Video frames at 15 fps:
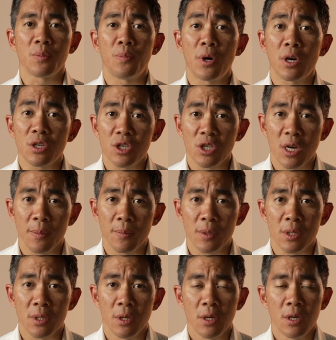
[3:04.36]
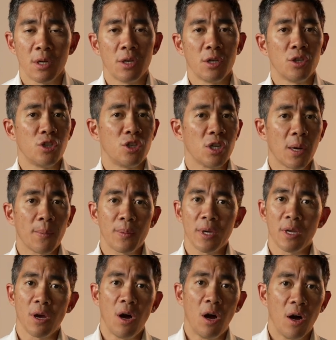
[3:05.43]
box jumps,
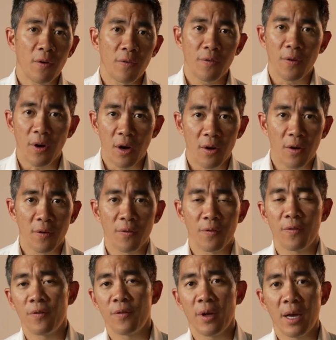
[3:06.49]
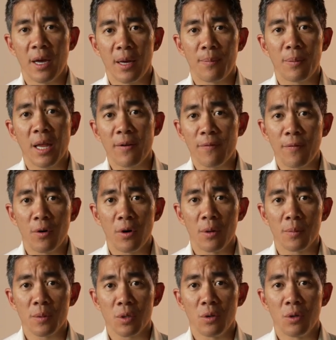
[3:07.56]
jumping off of
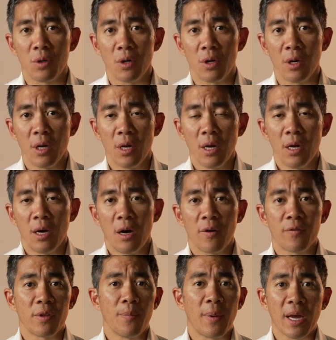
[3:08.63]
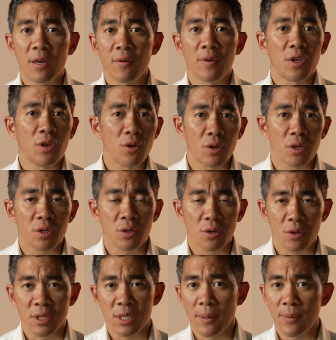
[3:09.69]
platforms or off the back of a ute
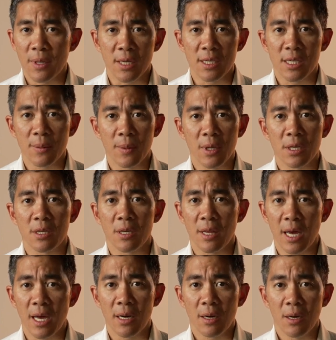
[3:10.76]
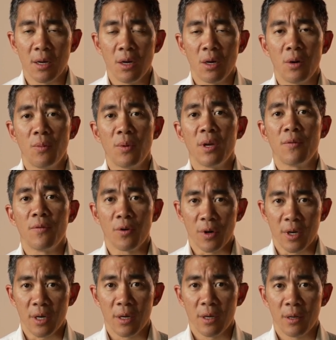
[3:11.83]
or something similar to that, we avoid.